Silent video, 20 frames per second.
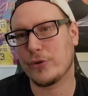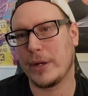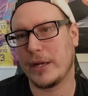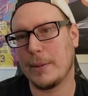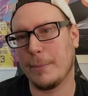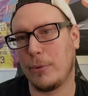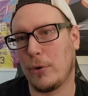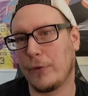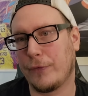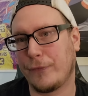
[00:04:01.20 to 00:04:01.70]

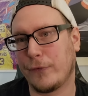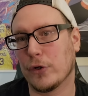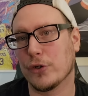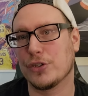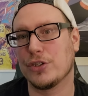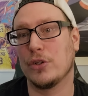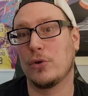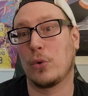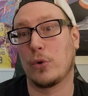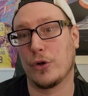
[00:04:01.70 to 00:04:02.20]
trading both
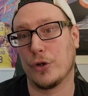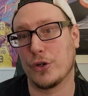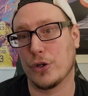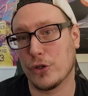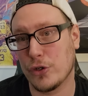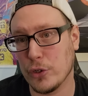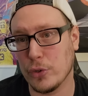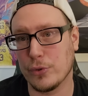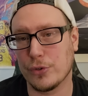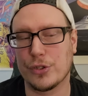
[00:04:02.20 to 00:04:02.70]
first in order to
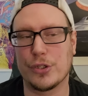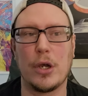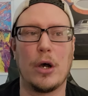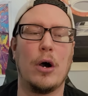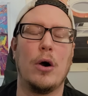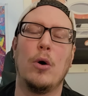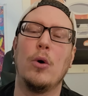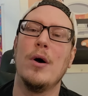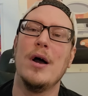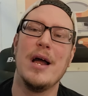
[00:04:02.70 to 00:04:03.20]
do
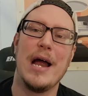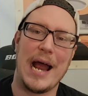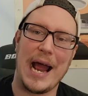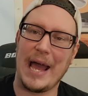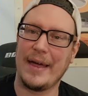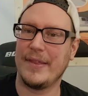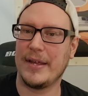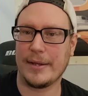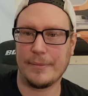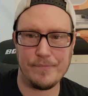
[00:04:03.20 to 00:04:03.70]
so
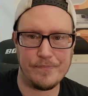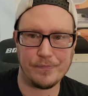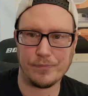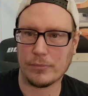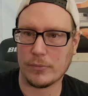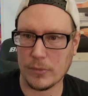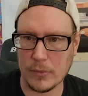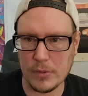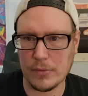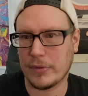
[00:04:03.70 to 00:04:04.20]
and then
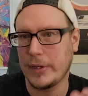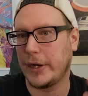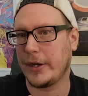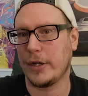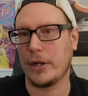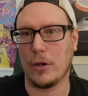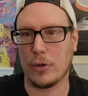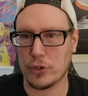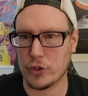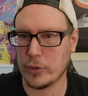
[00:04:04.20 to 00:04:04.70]
there
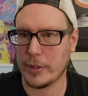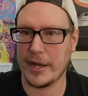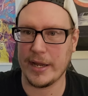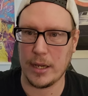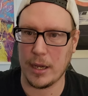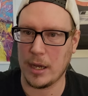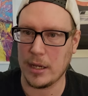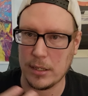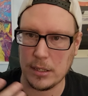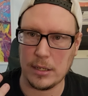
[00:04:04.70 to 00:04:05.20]
you go trae
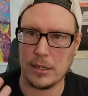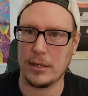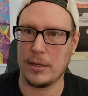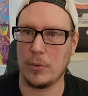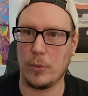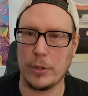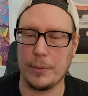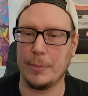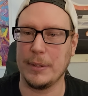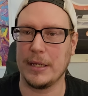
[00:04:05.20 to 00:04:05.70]
young
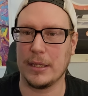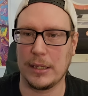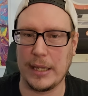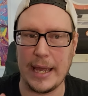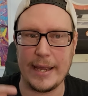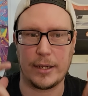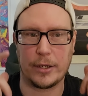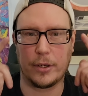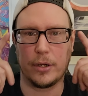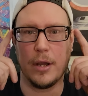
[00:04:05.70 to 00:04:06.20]
would be a
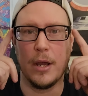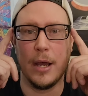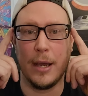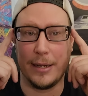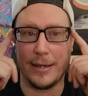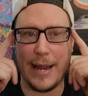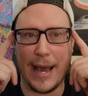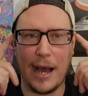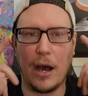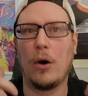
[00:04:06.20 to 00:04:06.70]
laker
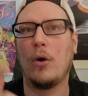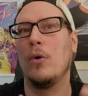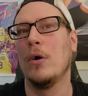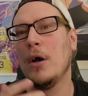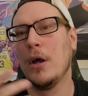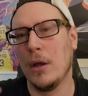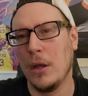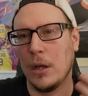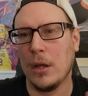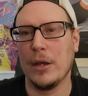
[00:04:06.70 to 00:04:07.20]
now
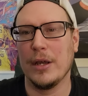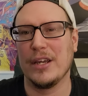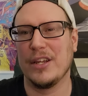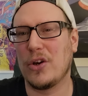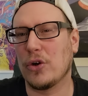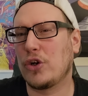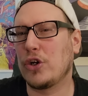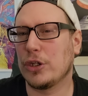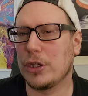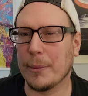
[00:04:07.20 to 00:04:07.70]
you
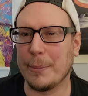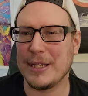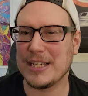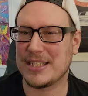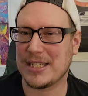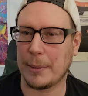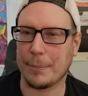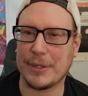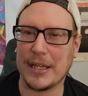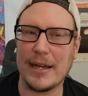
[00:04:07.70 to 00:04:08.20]
know, could there be
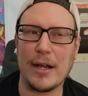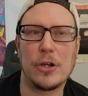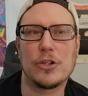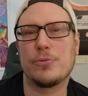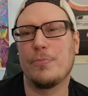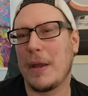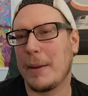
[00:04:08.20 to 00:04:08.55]
something else?